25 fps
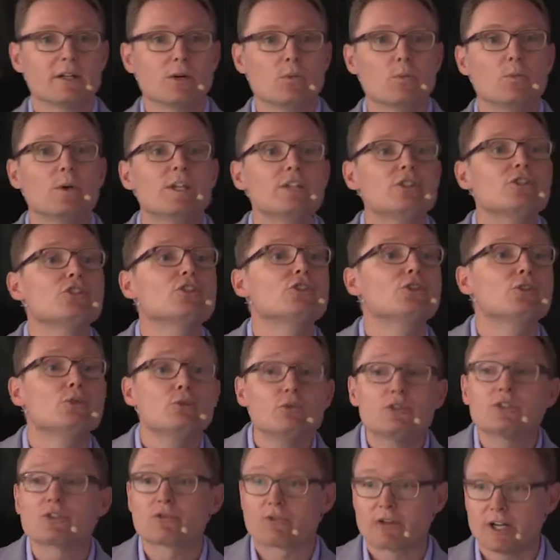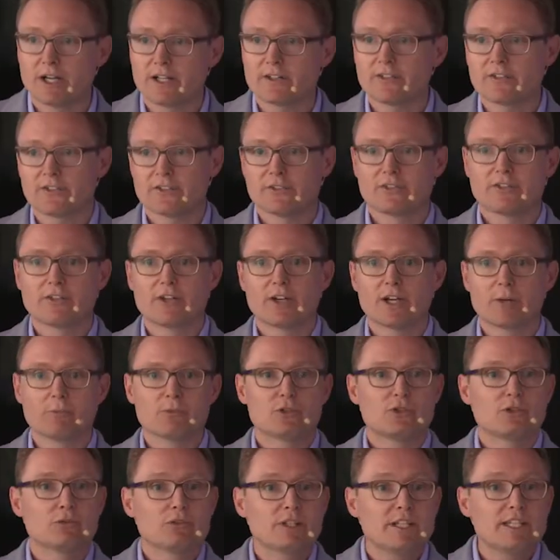which you trust
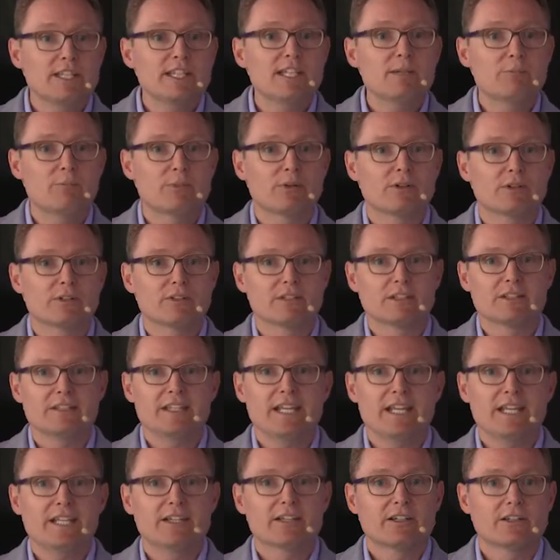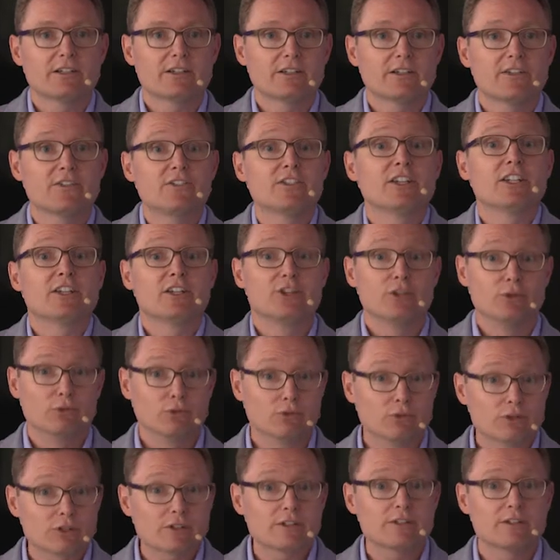to keep the data
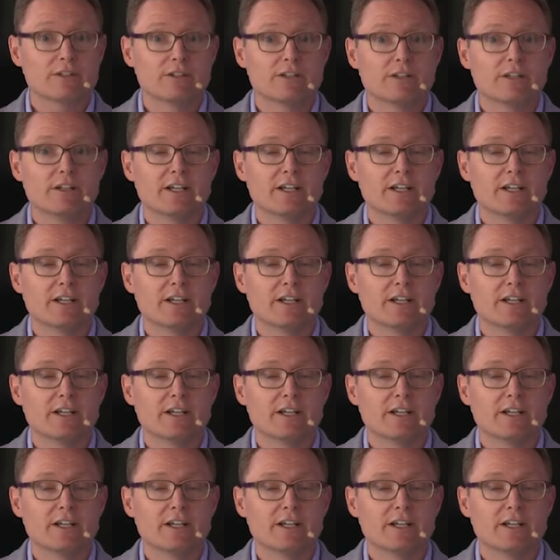secure